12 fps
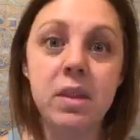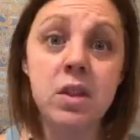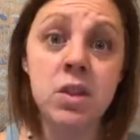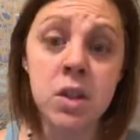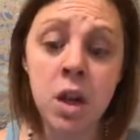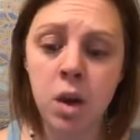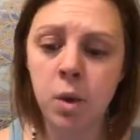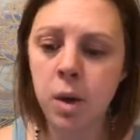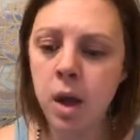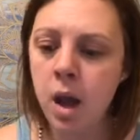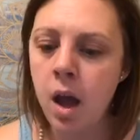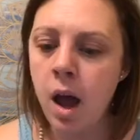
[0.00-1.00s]
So,
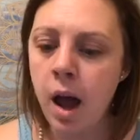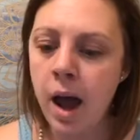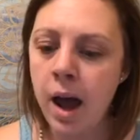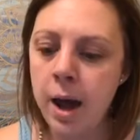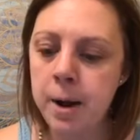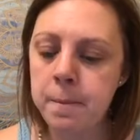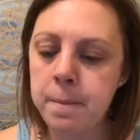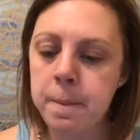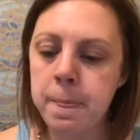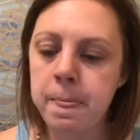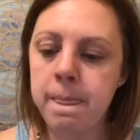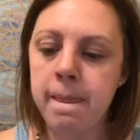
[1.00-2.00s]
and
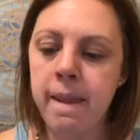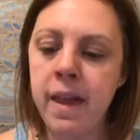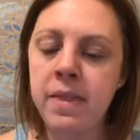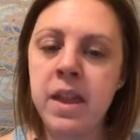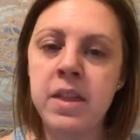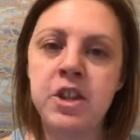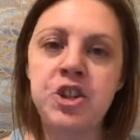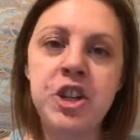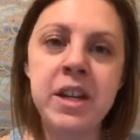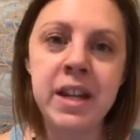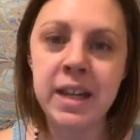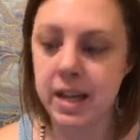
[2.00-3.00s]
then the
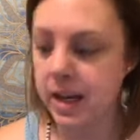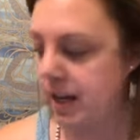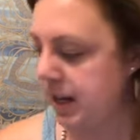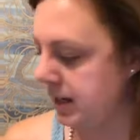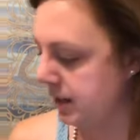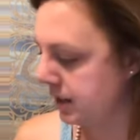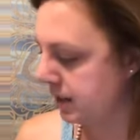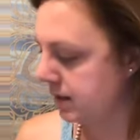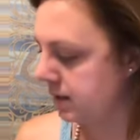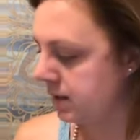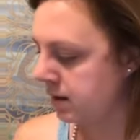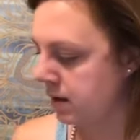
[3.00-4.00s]
gene keys
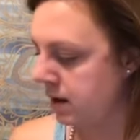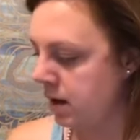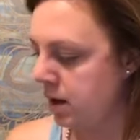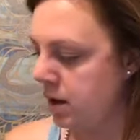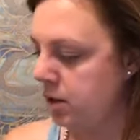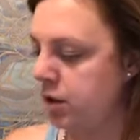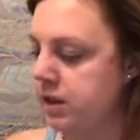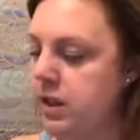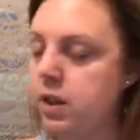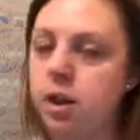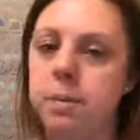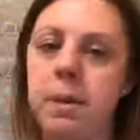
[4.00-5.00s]
looks a
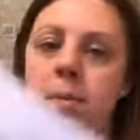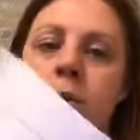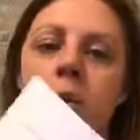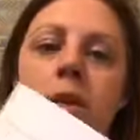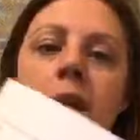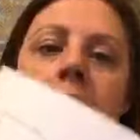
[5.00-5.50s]
little bit more